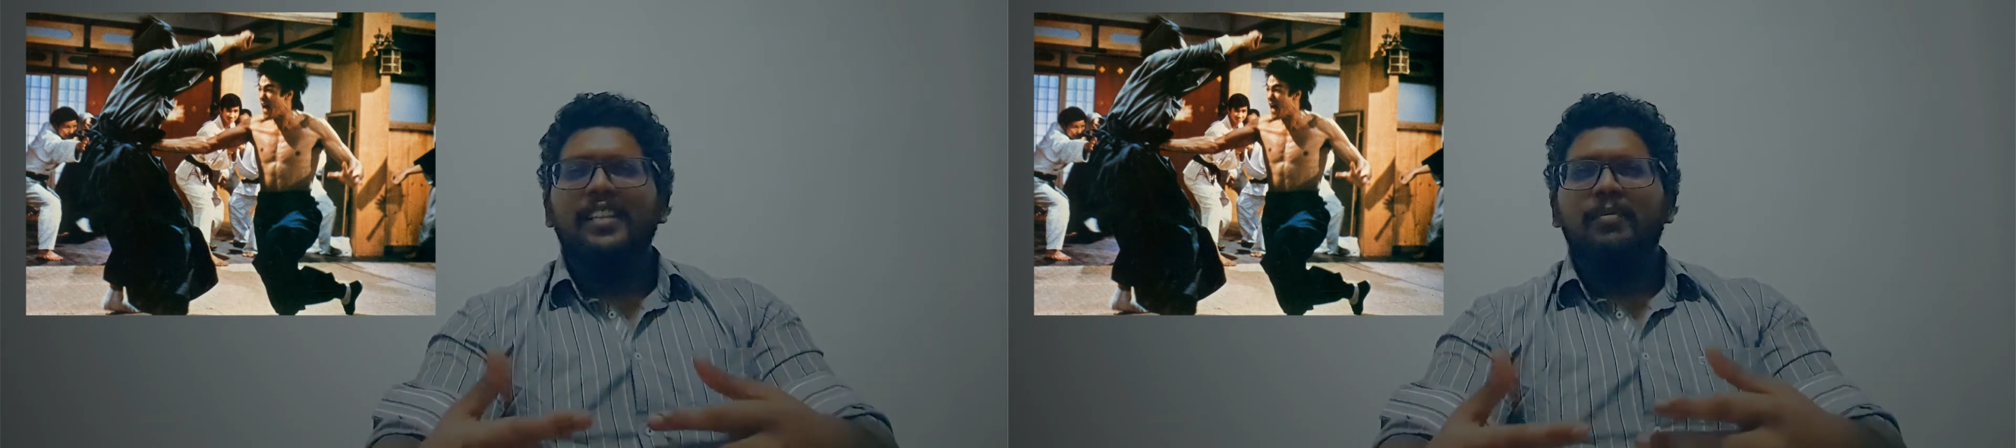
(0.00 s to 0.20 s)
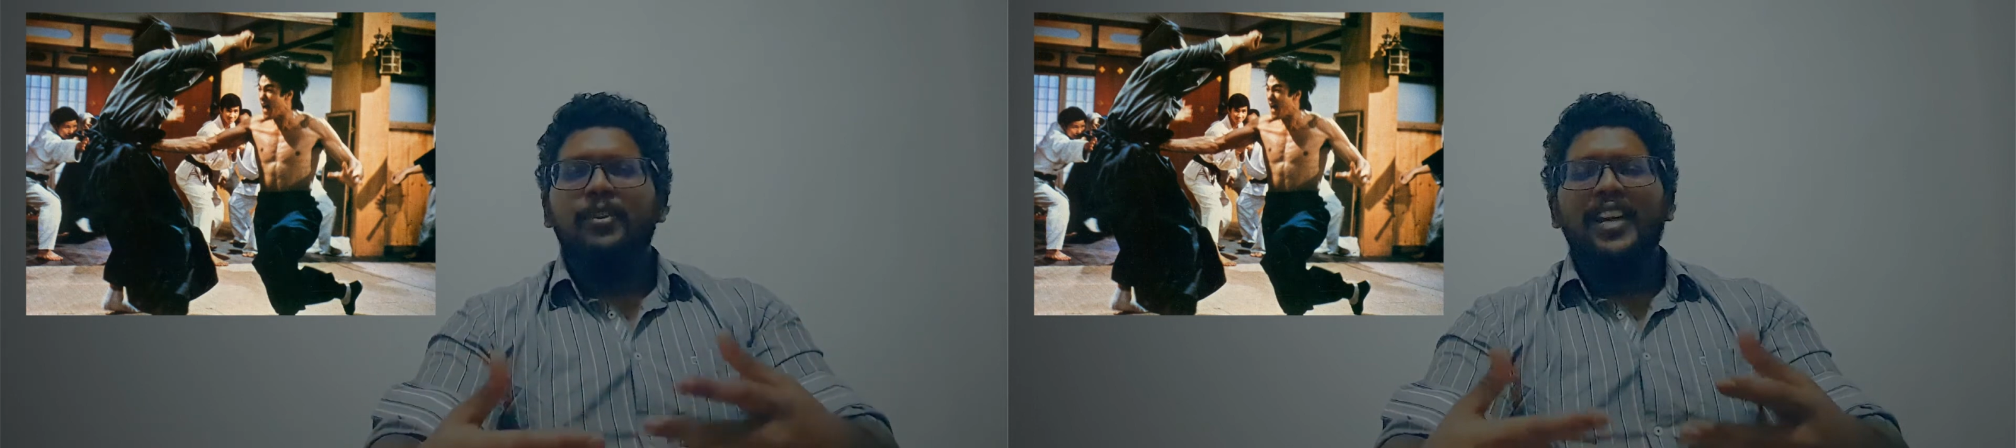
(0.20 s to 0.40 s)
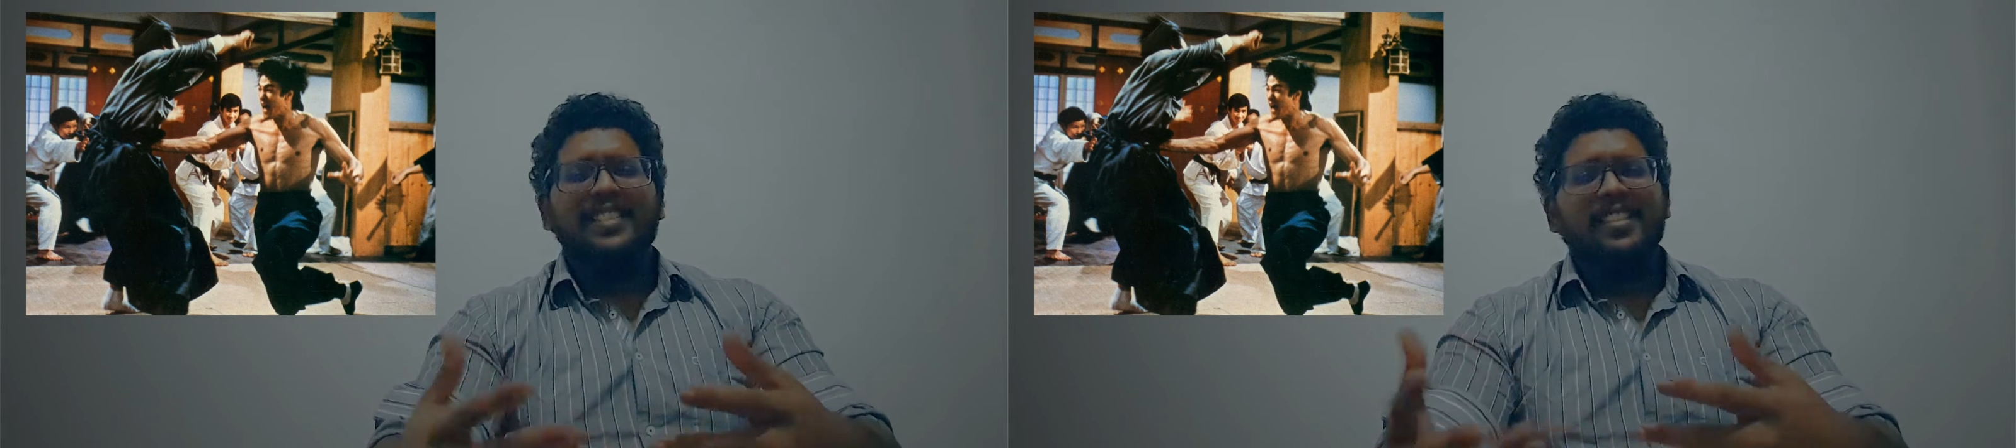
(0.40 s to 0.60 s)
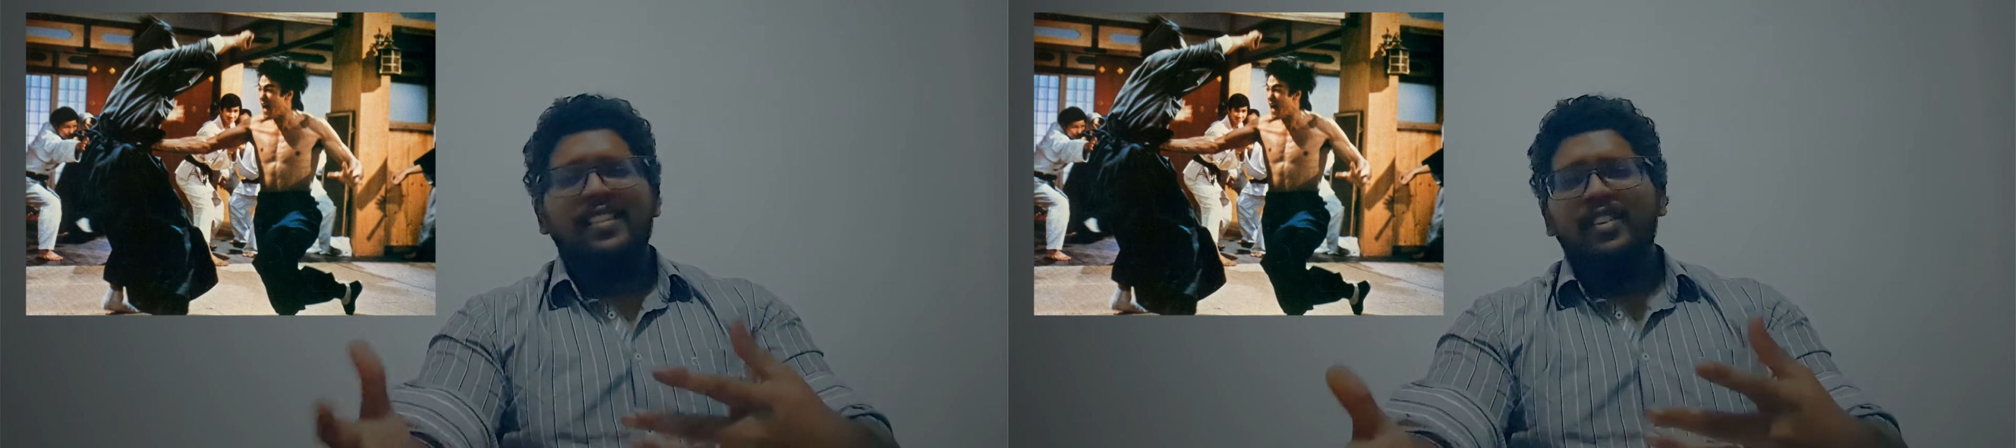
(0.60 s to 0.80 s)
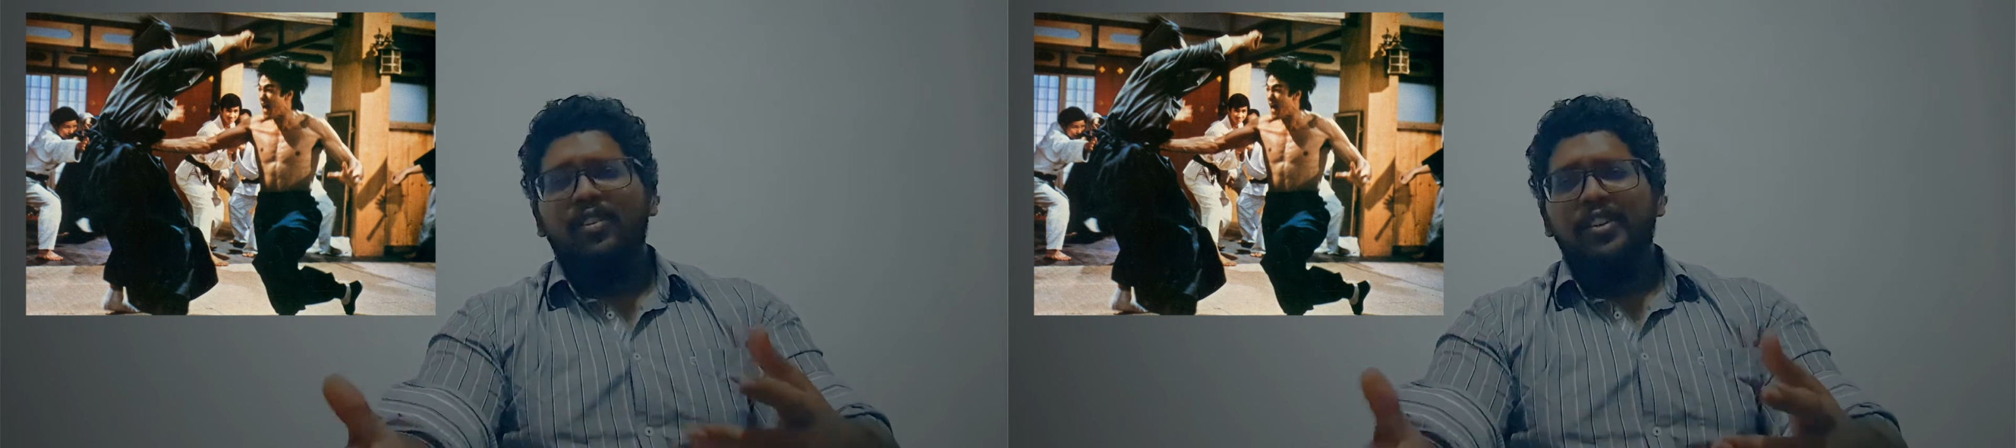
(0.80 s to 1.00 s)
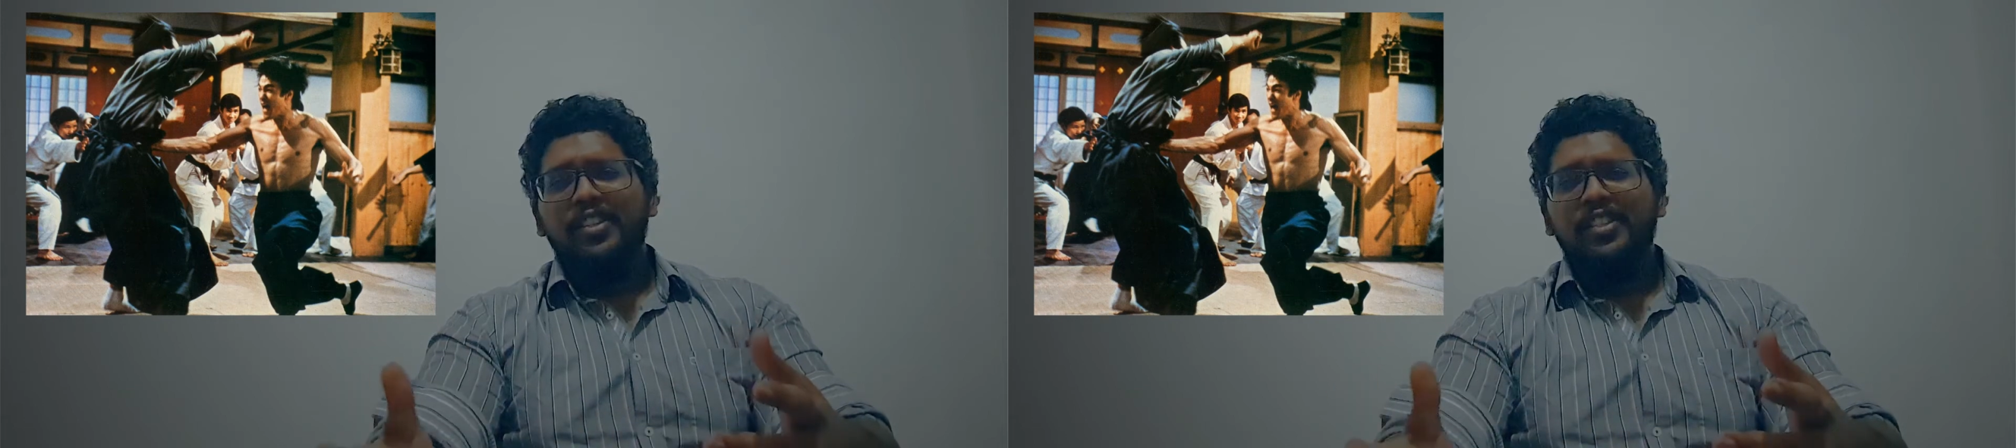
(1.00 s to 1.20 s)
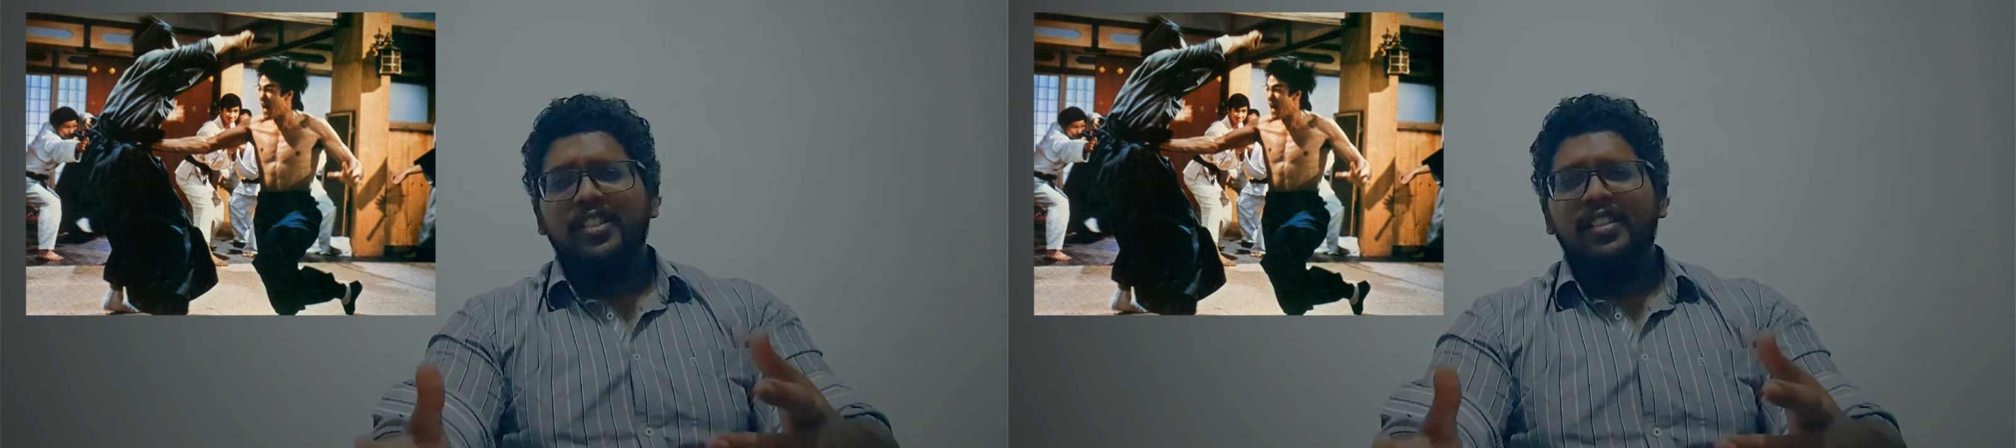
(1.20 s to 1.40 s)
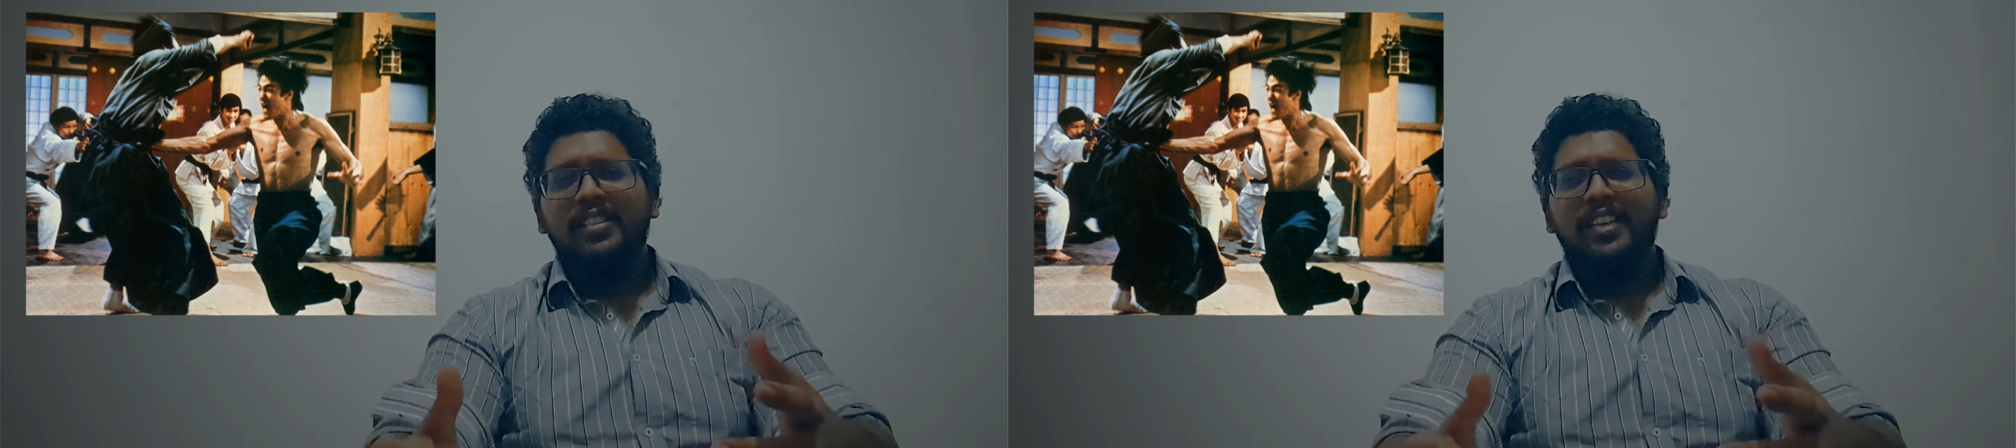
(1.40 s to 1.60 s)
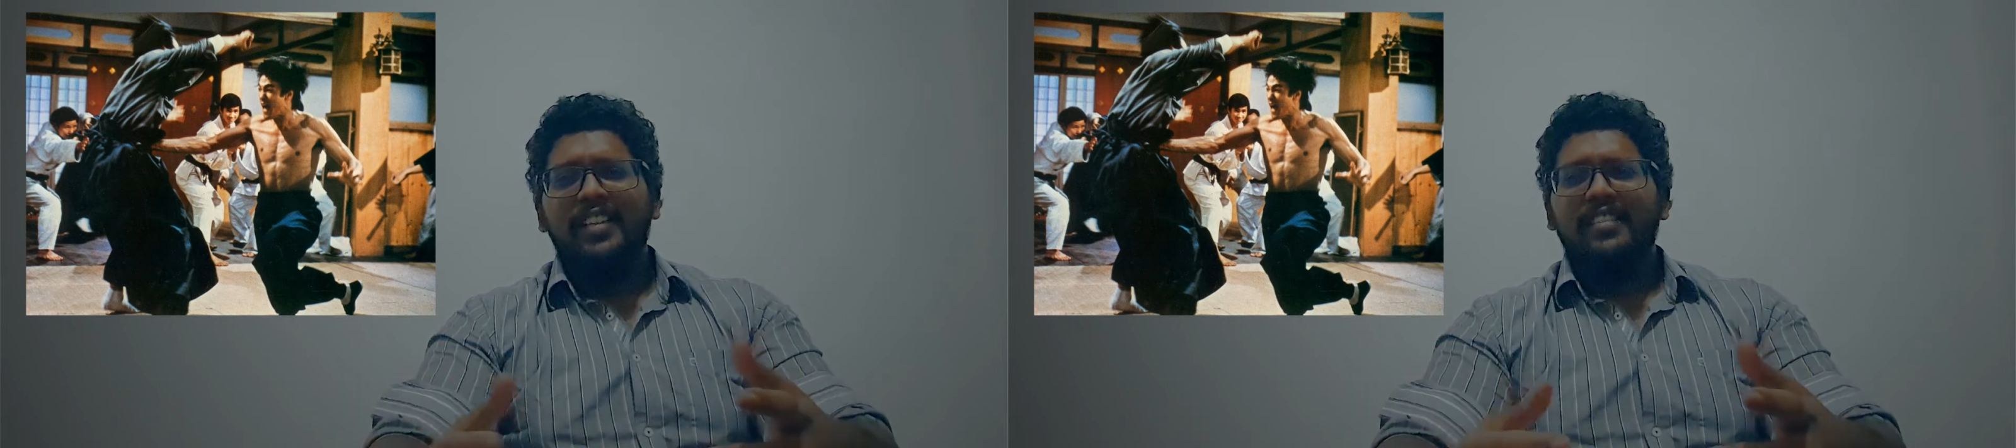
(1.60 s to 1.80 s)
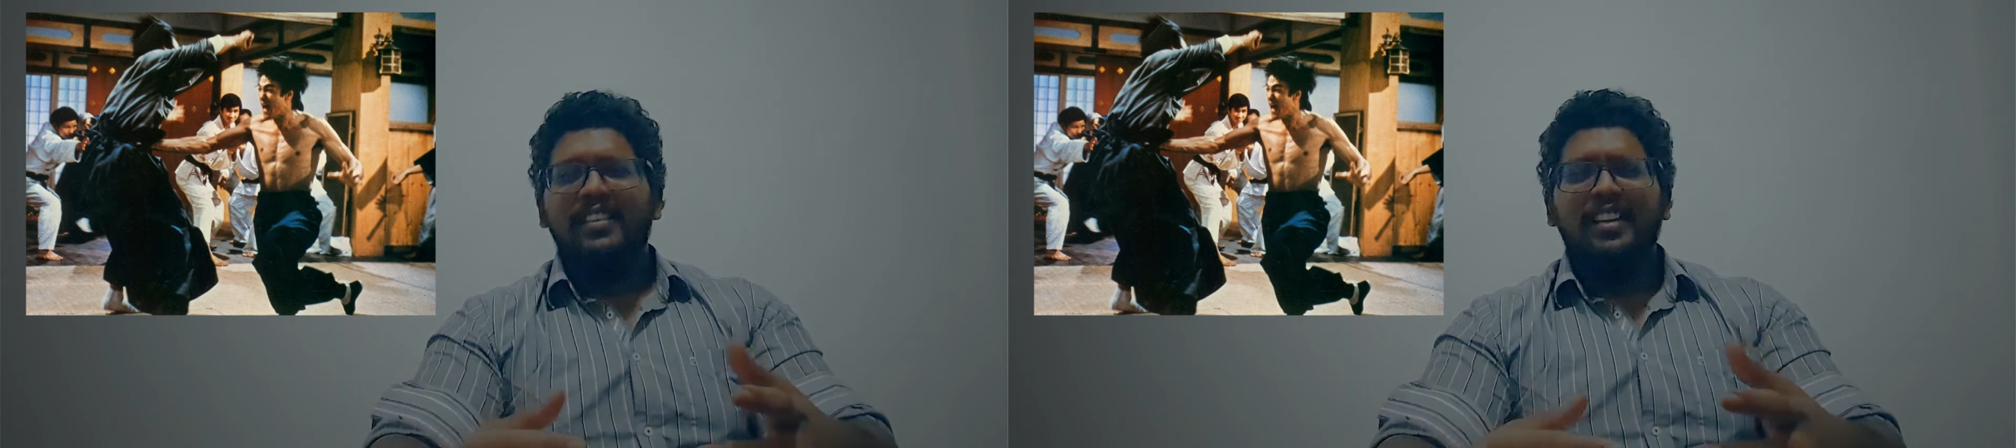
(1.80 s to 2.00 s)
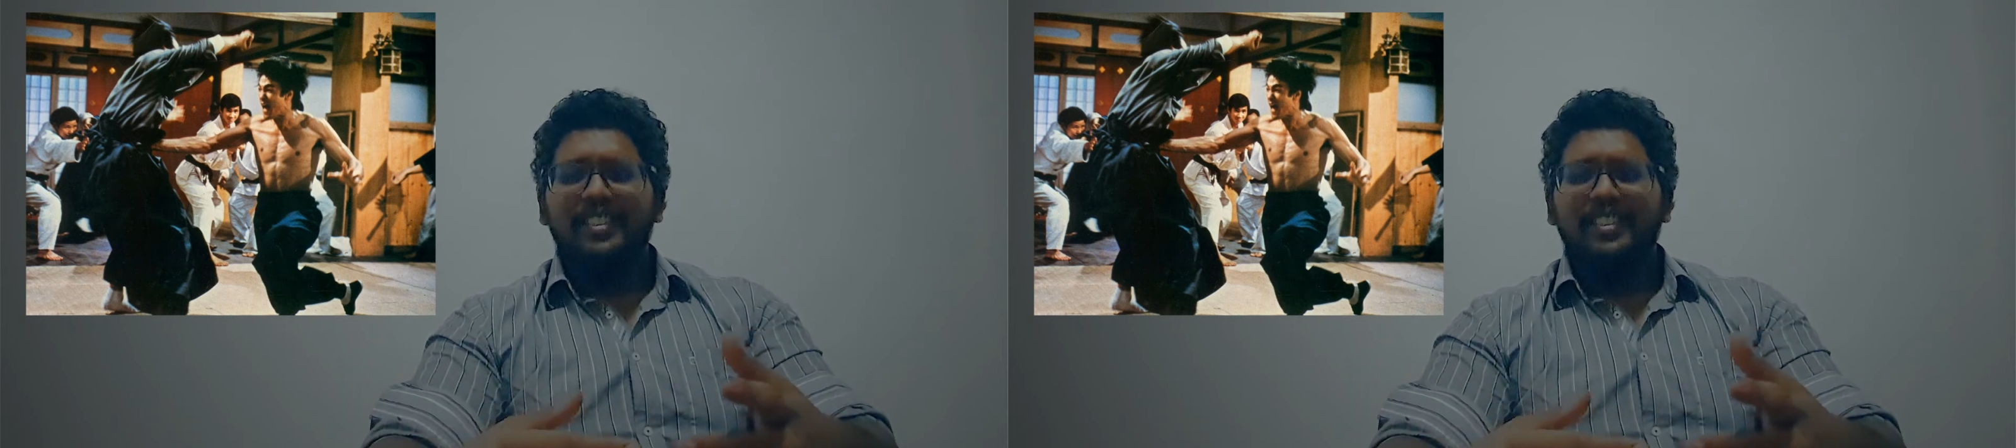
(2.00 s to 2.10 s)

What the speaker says: a pre-existing condition and